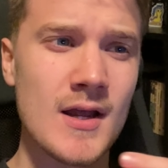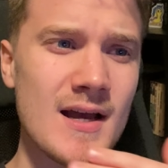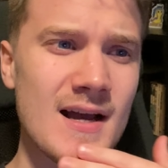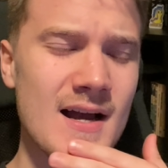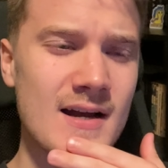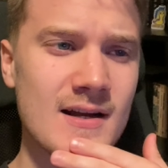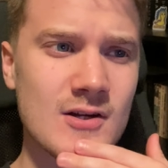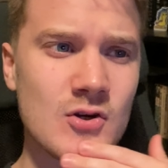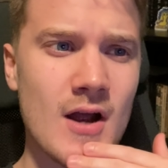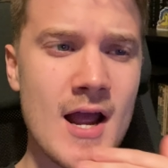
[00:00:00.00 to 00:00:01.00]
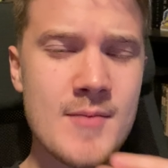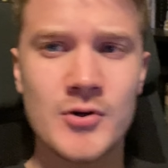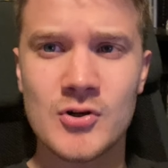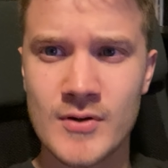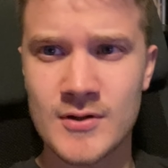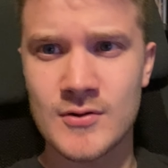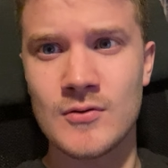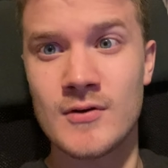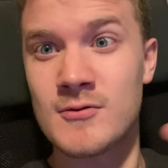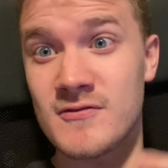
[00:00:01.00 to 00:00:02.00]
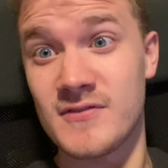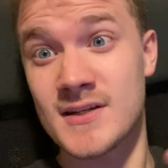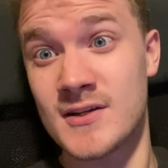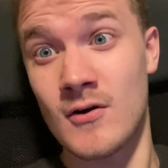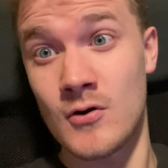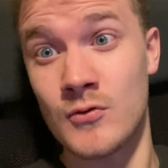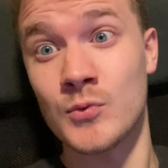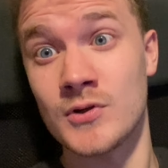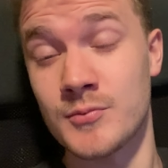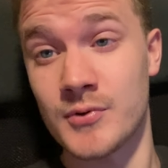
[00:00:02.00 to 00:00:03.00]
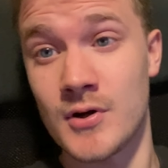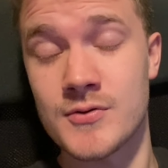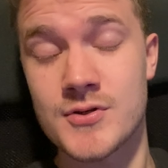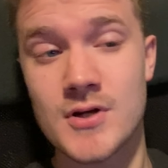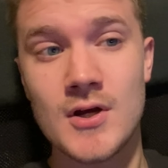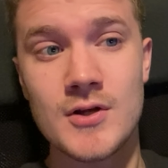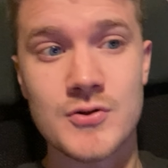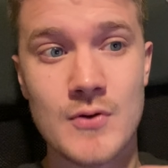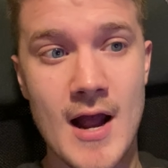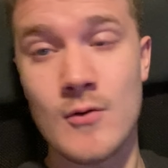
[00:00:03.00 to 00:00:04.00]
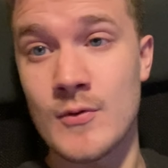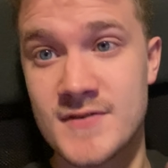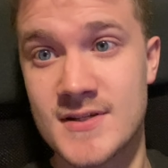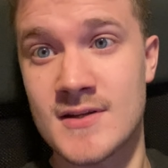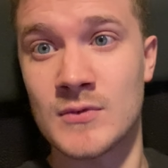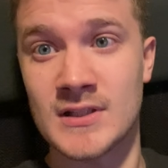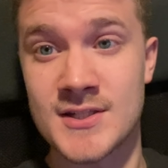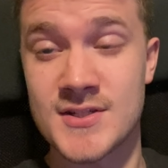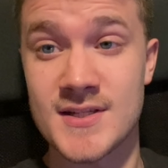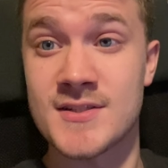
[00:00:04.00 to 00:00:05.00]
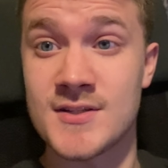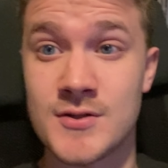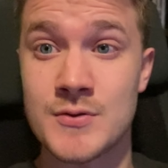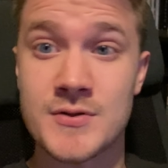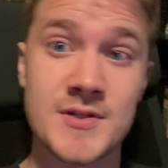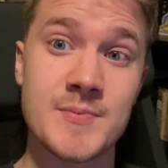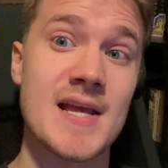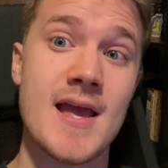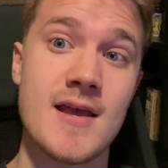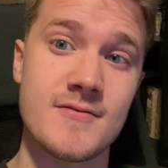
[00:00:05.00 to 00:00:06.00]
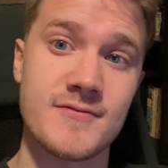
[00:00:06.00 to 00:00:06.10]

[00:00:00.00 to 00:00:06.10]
uh, hypercritical and reflecting our own world approach to how we've seen religious institutions behave.